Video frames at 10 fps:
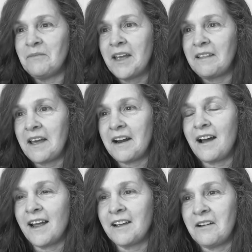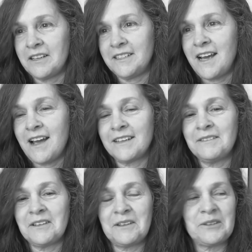make that eye contact
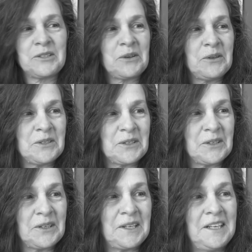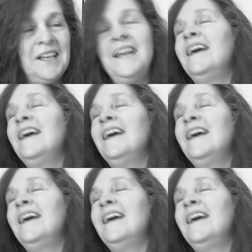with your soldier, and